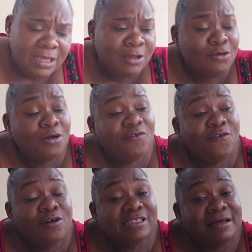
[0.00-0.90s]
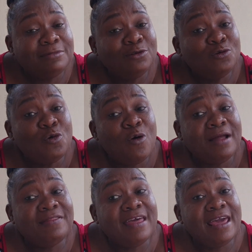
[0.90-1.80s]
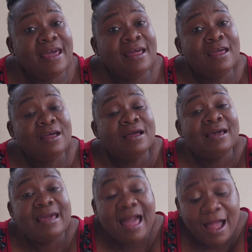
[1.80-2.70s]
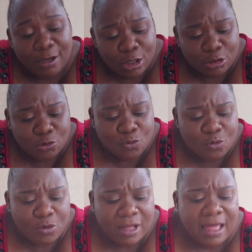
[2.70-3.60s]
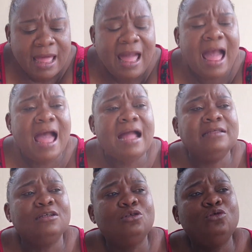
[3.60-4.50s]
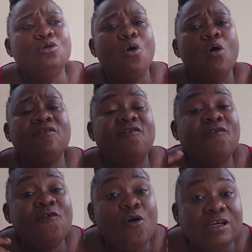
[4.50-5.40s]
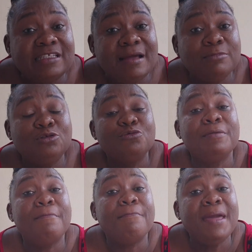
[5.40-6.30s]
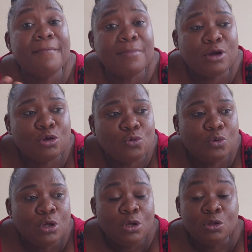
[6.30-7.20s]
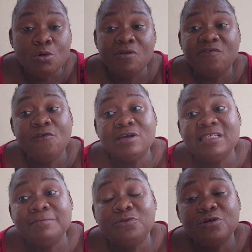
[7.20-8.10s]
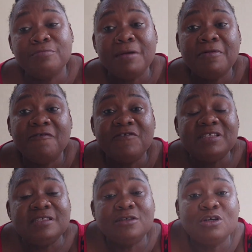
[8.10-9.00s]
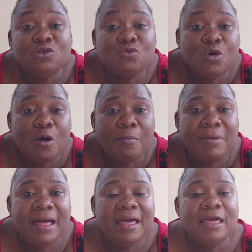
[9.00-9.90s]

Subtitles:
Don't force them to do what they cannot do, and don't force them to remember you. Don't force them to remember visitors who come by.